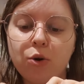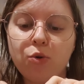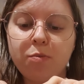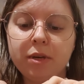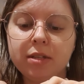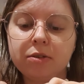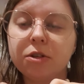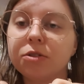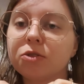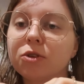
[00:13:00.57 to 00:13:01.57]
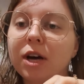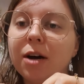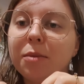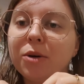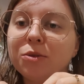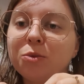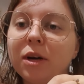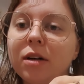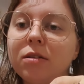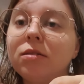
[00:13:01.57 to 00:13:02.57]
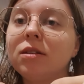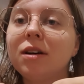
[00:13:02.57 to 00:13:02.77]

hope it's going to come out well.